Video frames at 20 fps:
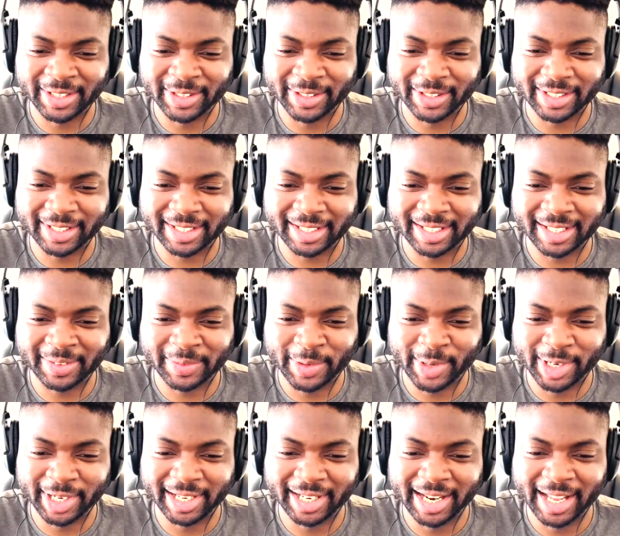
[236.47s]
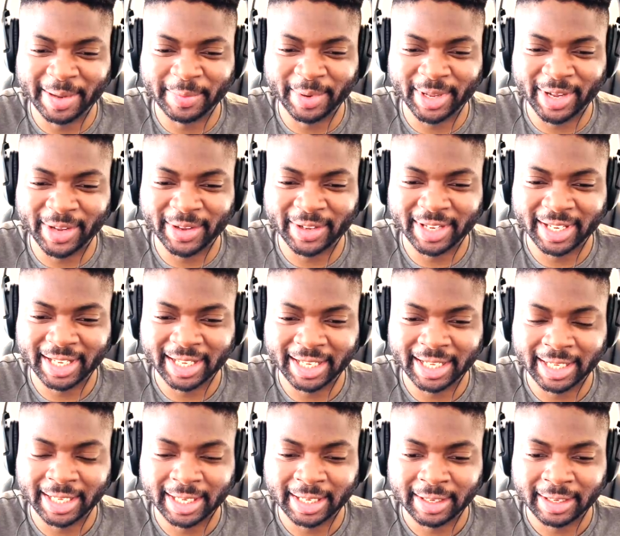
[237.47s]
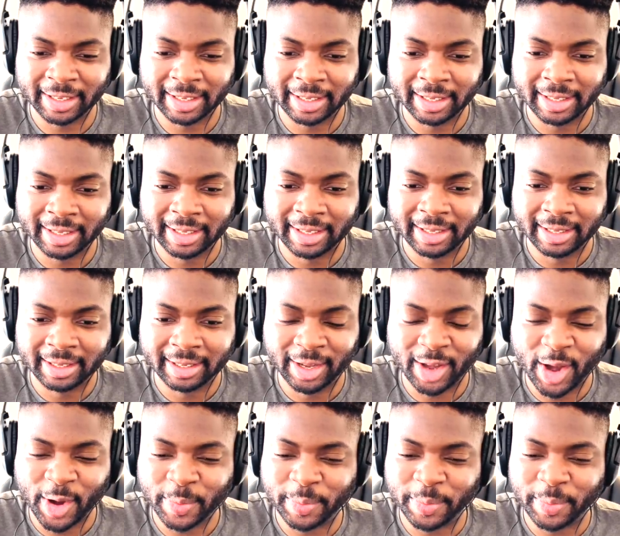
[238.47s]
look. Come on, let him go. Oh,